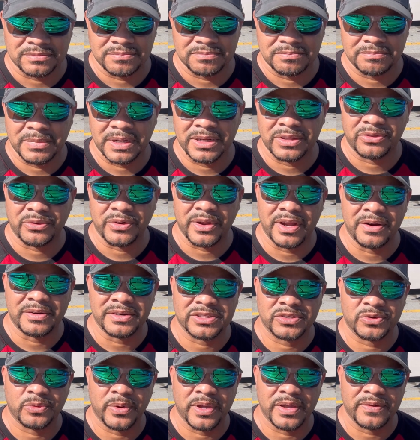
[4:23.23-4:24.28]
about 3
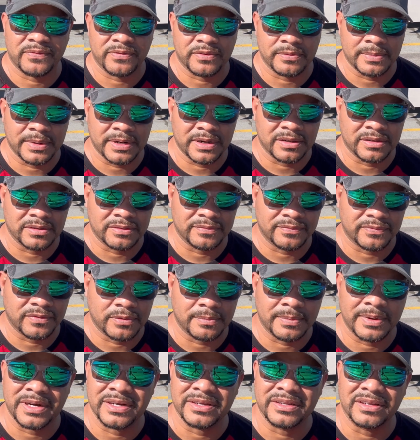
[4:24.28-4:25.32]
hours away from
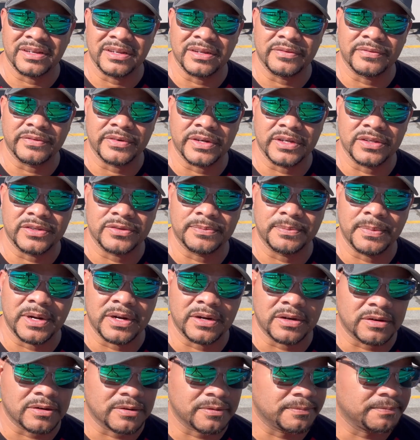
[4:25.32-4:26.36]
our delivery
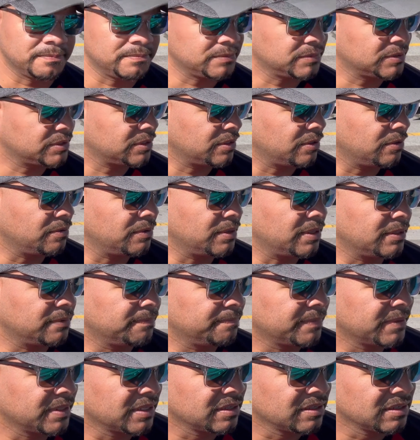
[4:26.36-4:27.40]
tomorrow. So
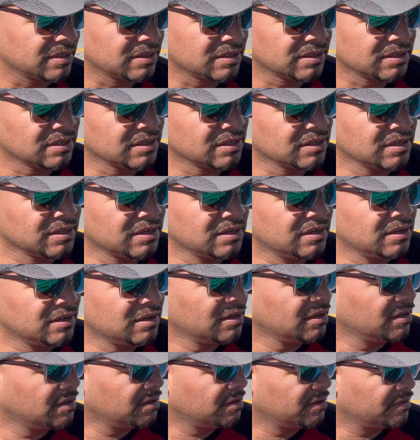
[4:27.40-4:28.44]

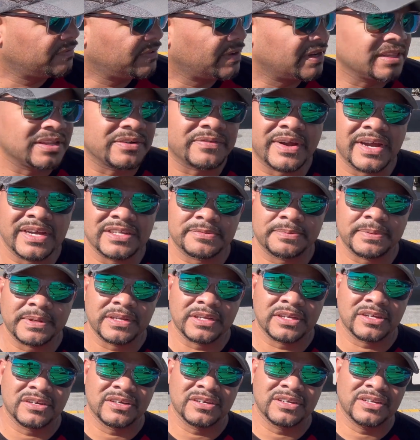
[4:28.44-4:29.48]
I find the ride's
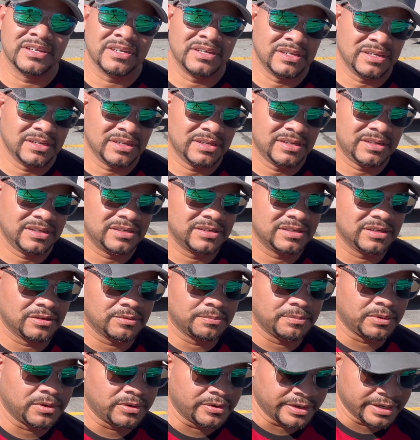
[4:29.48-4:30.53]
been good. A little
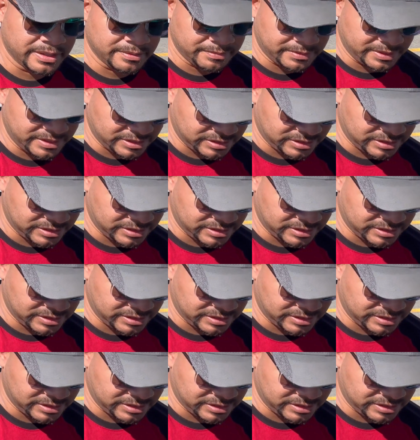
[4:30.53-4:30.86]
boring, but